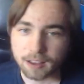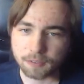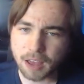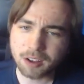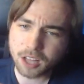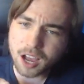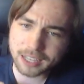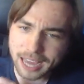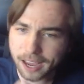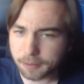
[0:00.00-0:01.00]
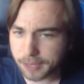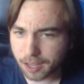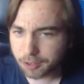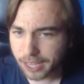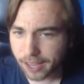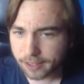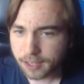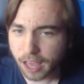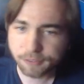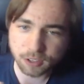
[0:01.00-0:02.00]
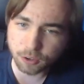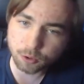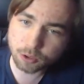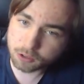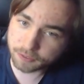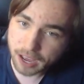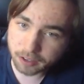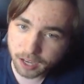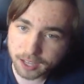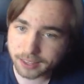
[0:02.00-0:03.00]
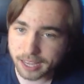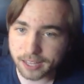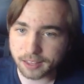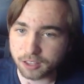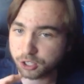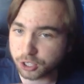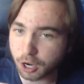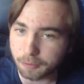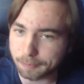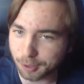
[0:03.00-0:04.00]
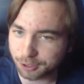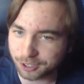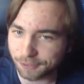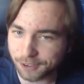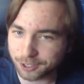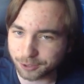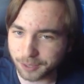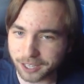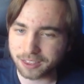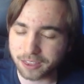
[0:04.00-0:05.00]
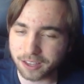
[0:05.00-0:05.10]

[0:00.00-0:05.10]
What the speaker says: Valknot can be okay. If you do use Valknot, then don't boost the first swing.